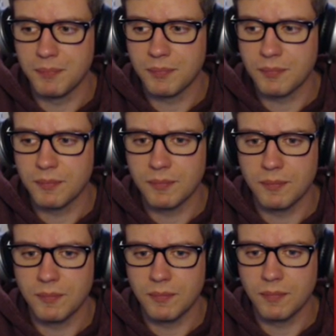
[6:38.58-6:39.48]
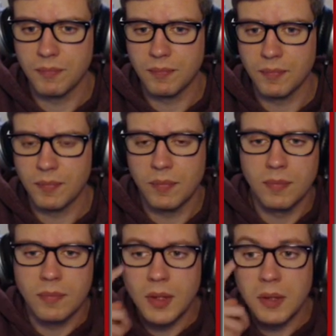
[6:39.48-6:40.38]

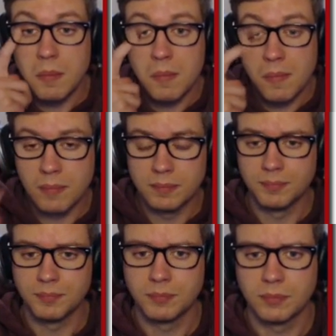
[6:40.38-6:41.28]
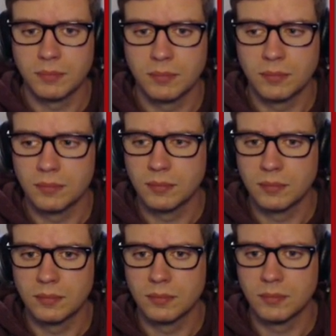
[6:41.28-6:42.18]

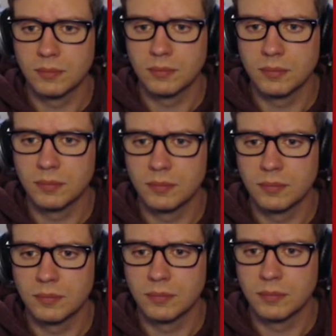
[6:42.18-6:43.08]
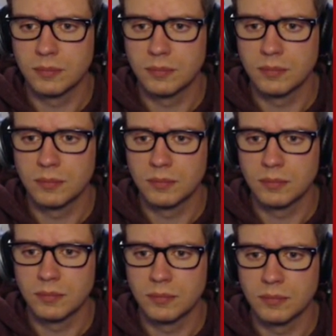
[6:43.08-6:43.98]
Nothing is said.